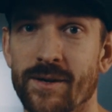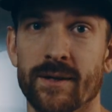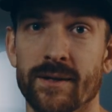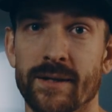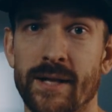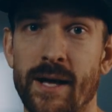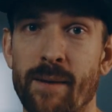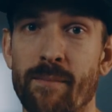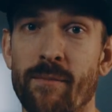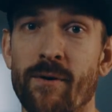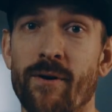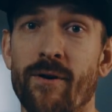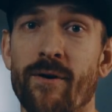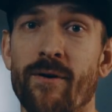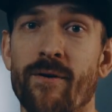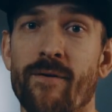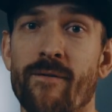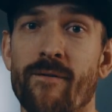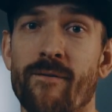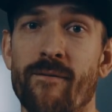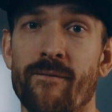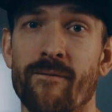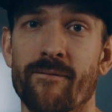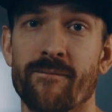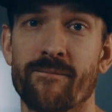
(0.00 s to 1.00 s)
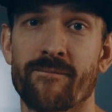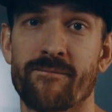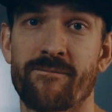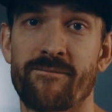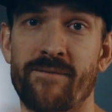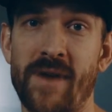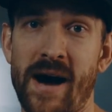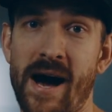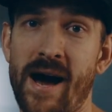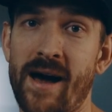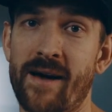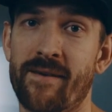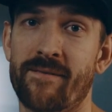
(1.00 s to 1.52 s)
Number
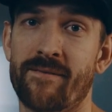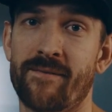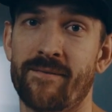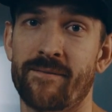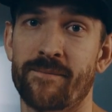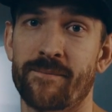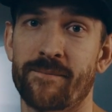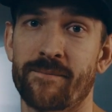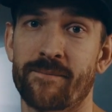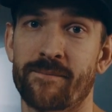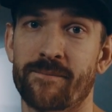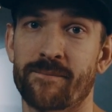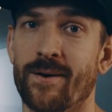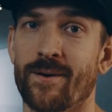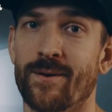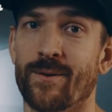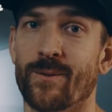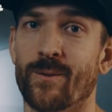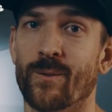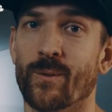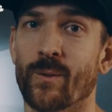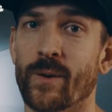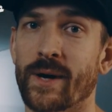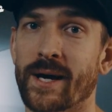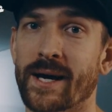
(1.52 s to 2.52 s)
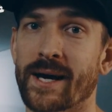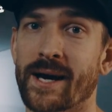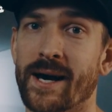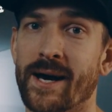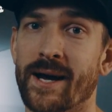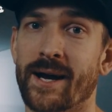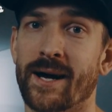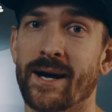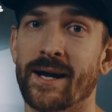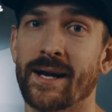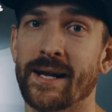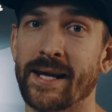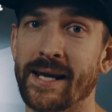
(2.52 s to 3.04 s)
5. We got
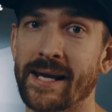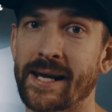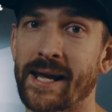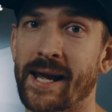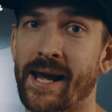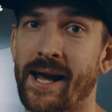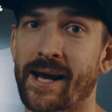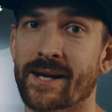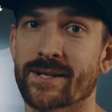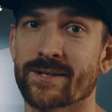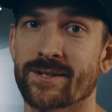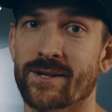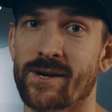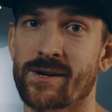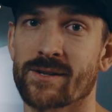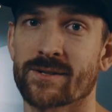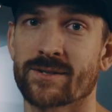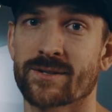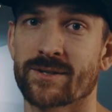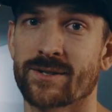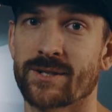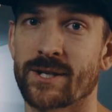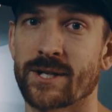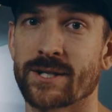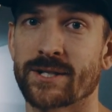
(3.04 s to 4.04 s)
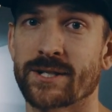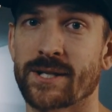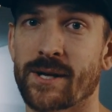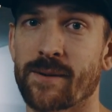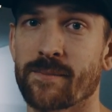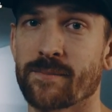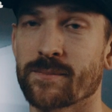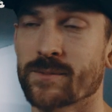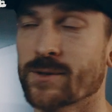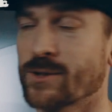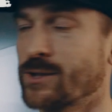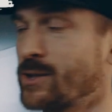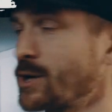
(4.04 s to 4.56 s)
a leaking exhaust
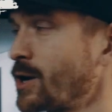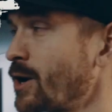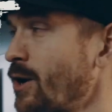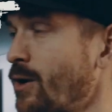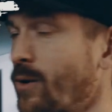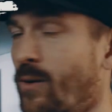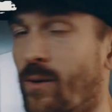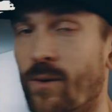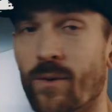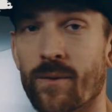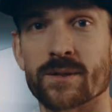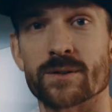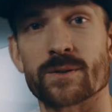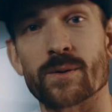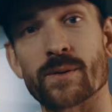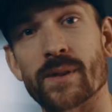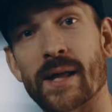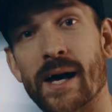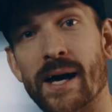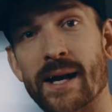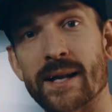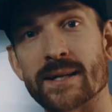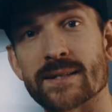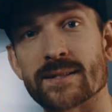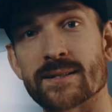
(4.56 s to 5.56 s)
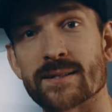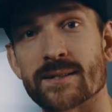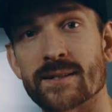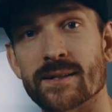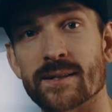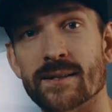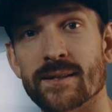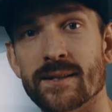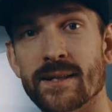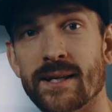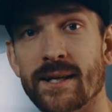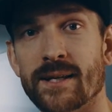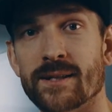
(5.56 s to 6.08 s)
system, so that is
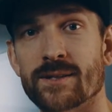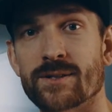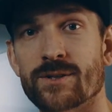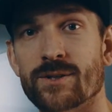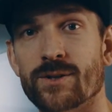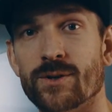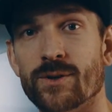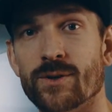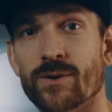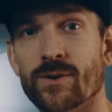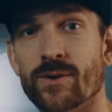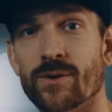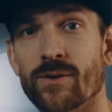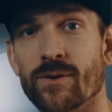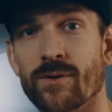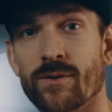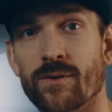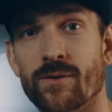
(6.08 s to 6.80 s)
need to